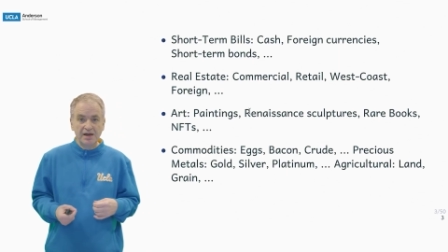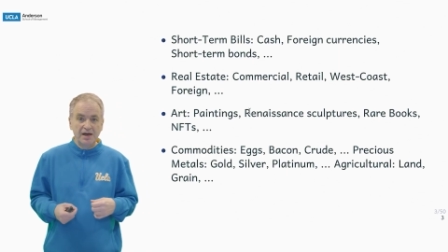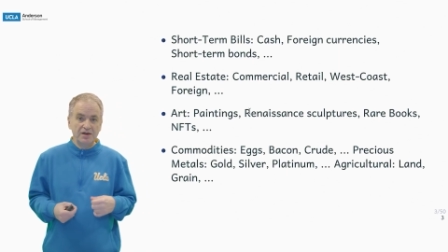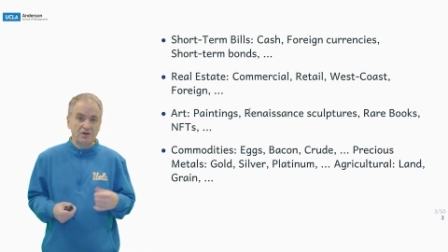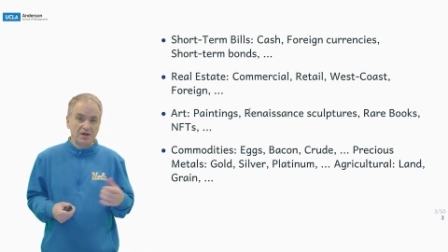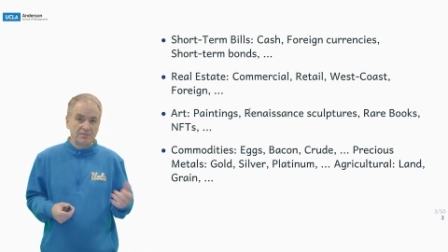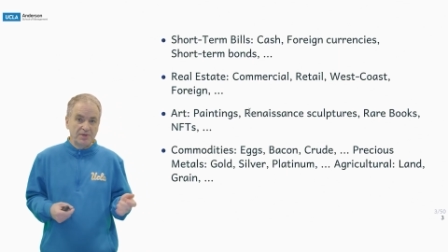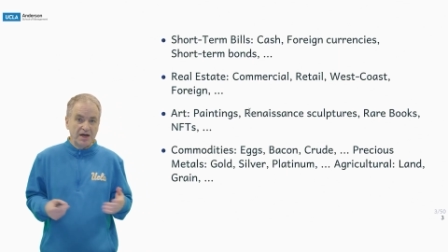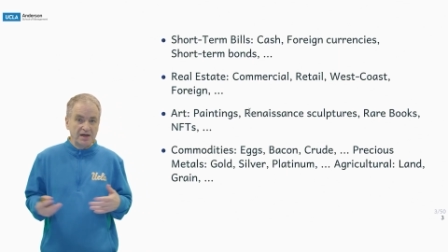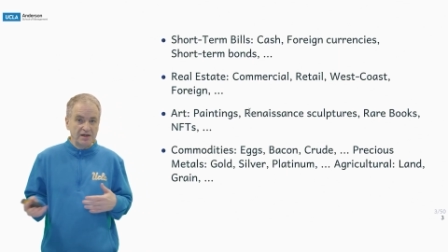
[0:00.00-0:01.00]
and you can
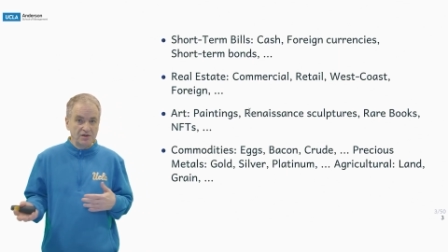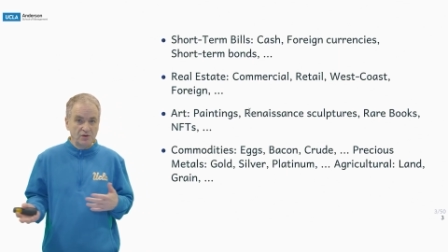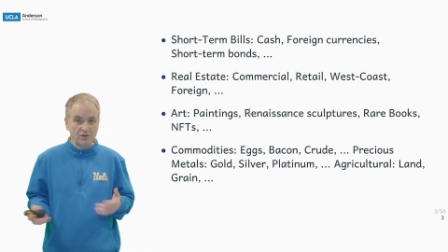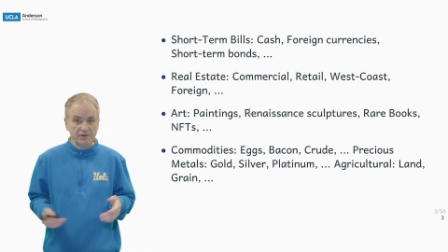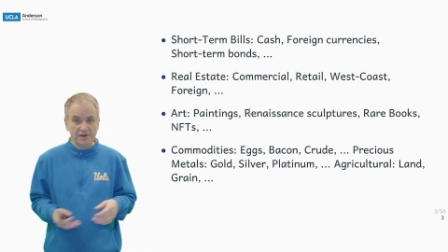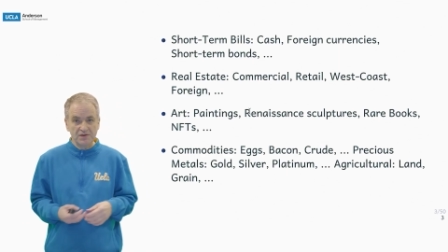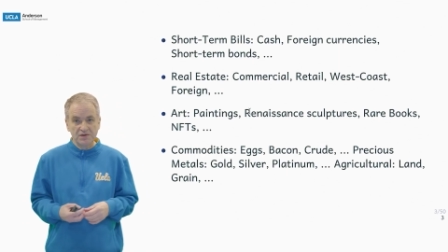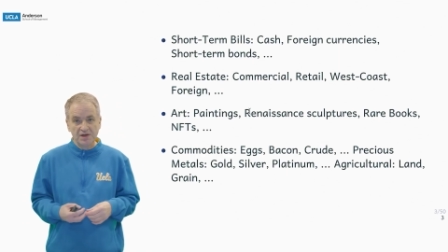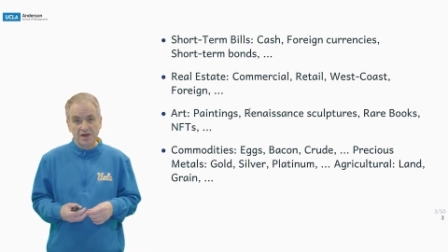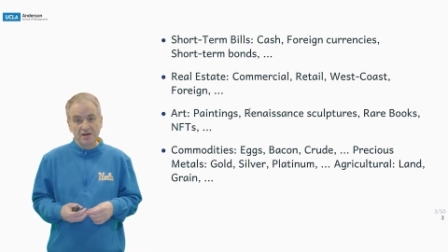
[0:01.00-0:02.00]
buy and hold this.